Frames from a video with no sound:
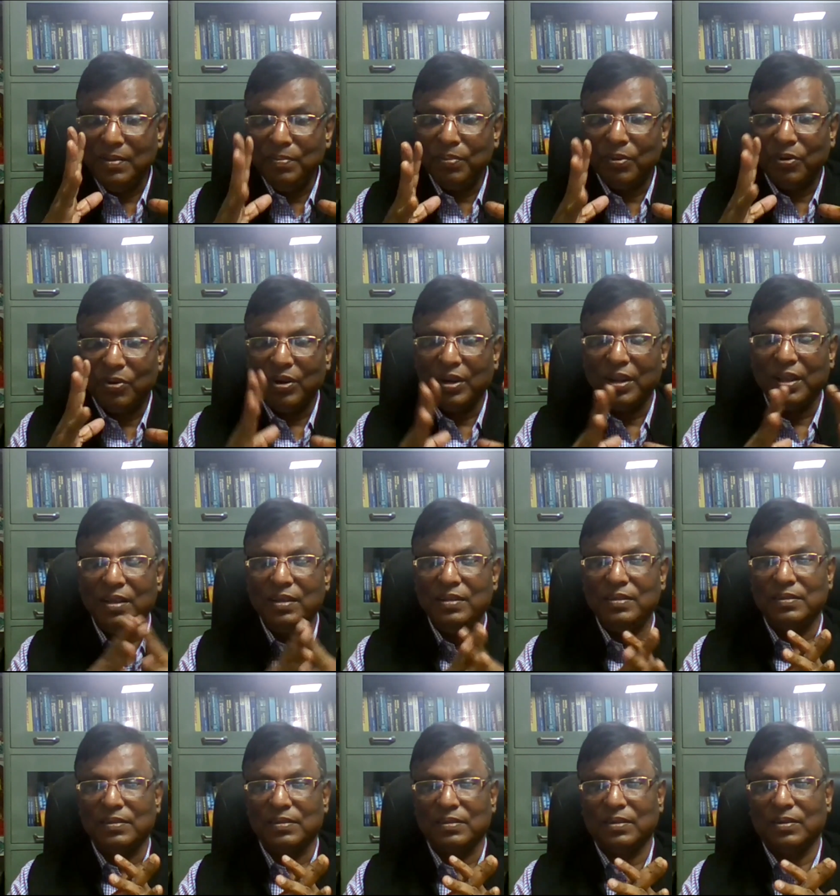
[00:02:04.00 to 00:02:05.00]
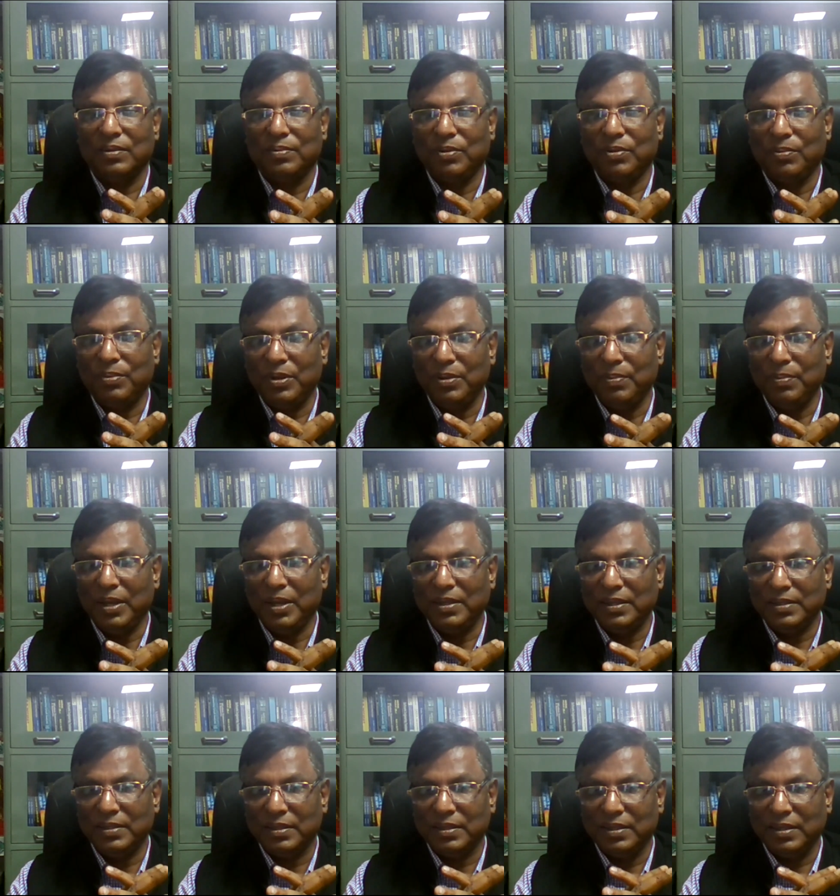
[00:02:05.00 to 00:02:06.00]
is the importance of
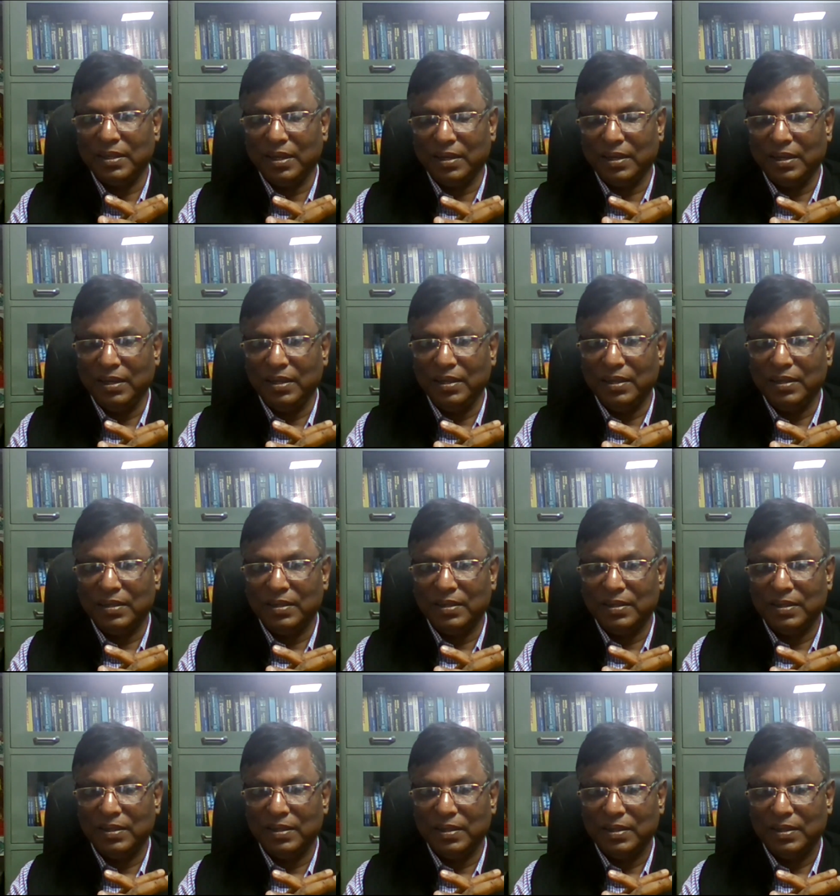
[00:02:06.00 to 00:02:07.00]
optimization technique,